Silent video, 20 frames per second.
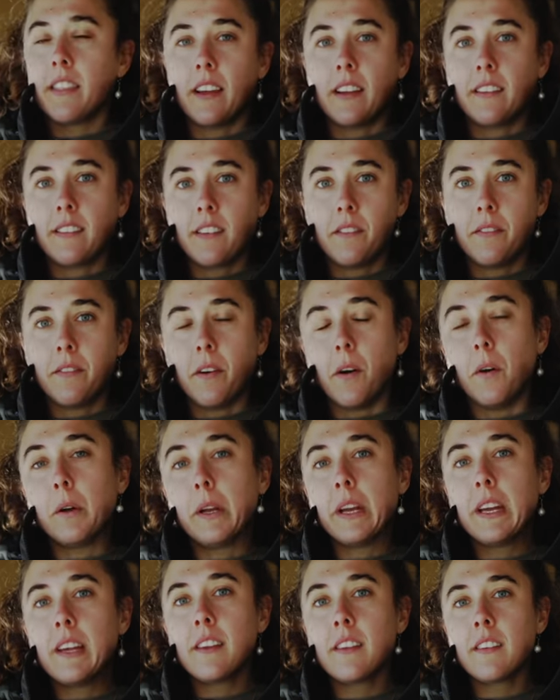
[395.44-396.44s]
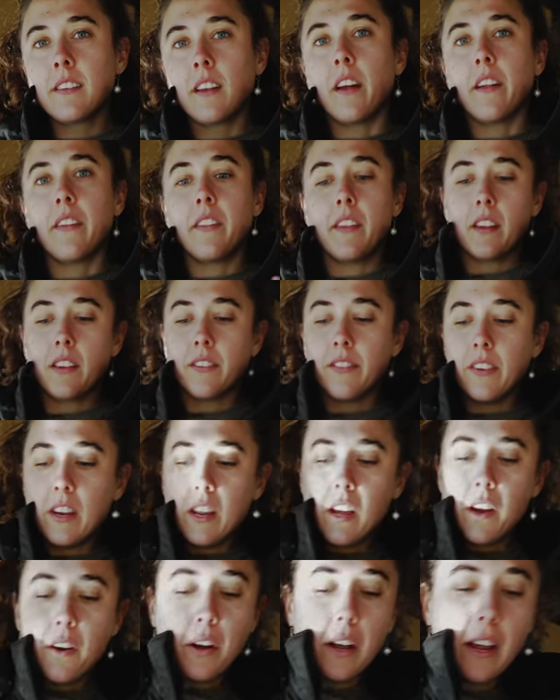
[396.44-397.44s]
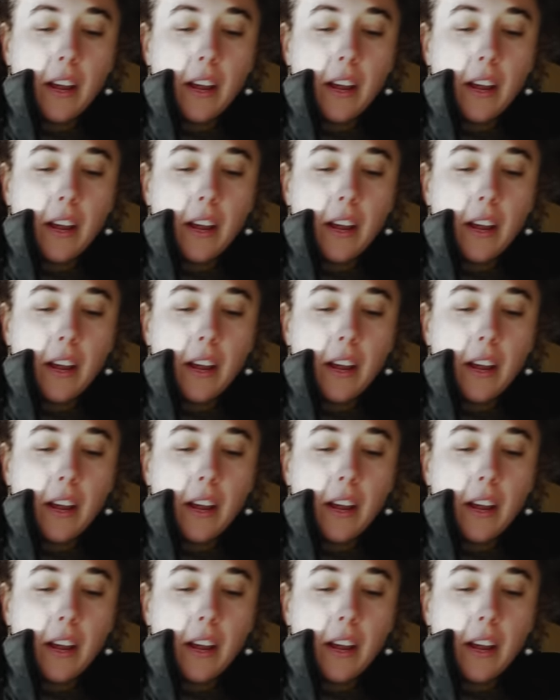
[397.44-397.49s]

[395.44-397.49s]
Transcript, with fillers: things in focus on this video